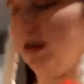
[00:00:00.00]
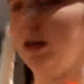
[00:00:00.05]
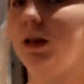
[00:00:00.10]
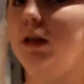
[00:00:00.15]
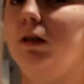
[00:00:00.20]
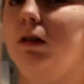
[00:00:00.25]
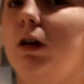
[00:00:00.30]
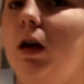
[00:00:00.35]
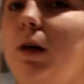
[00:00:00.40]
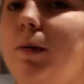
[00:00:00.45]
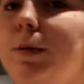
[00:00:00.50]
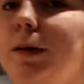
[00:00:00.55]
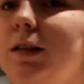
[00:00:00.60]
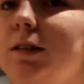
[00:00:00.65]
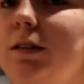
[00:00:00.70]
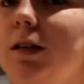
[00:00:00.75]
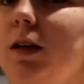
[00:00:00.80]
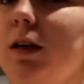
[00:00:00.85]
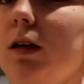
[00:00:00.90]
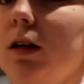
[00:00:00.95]
in,
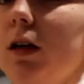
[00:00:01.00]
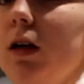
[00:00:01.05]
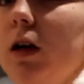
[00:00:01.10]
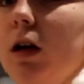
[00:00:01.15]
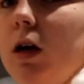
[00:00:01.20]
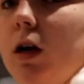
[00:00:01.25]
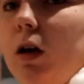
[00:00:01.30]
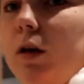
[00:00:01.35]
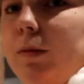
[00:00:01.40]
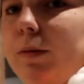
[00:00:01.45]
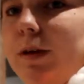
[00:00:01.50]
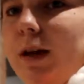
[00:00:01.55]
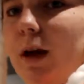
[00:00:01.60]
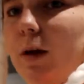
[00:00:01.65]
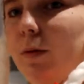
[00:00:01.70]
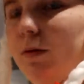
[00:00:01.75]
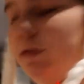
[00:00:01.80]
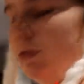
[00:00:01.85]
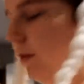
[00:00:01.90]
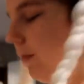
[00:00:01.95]
mixed in. But
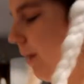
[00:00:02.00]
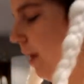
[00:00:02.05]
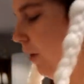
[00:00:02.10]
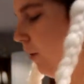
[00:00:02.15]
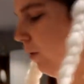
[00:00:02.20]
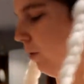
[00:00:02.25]
now we've done that,